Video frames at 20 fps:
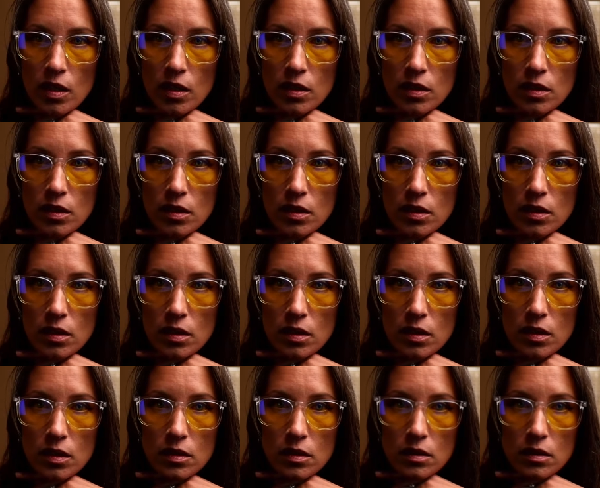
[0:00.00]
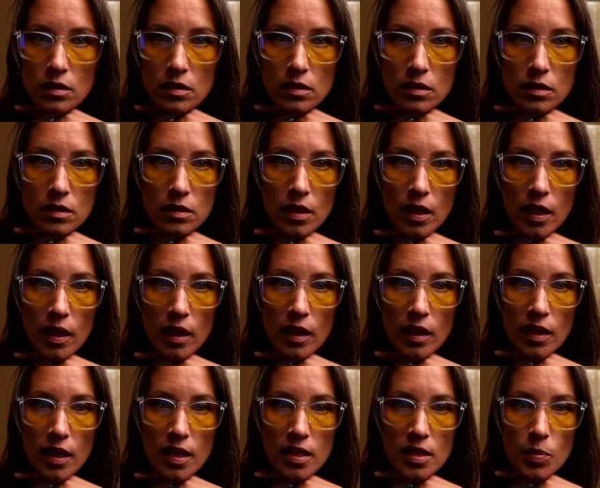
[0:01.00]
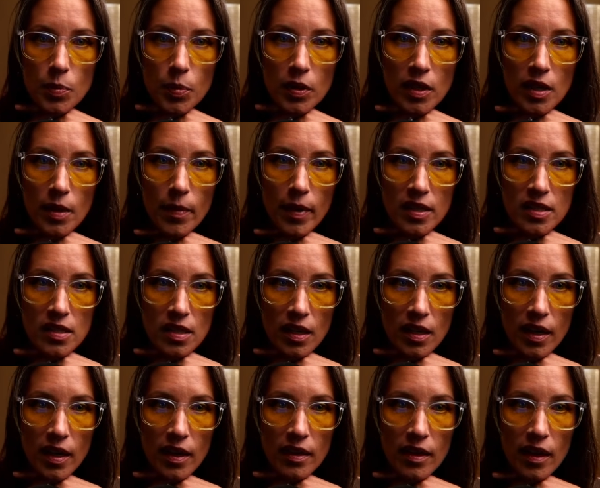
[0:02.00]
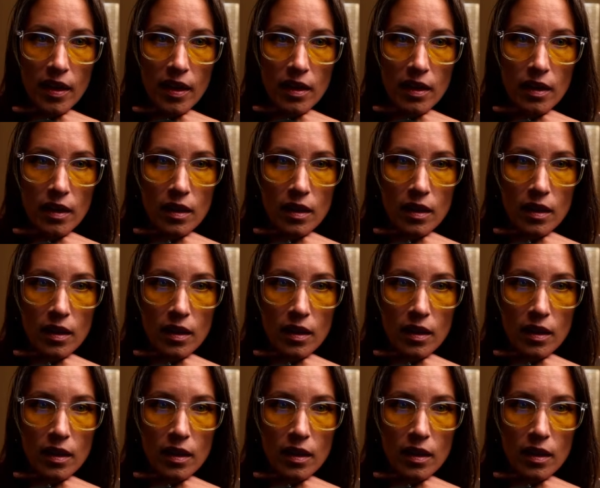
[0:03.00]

And it's pretty basic, I think.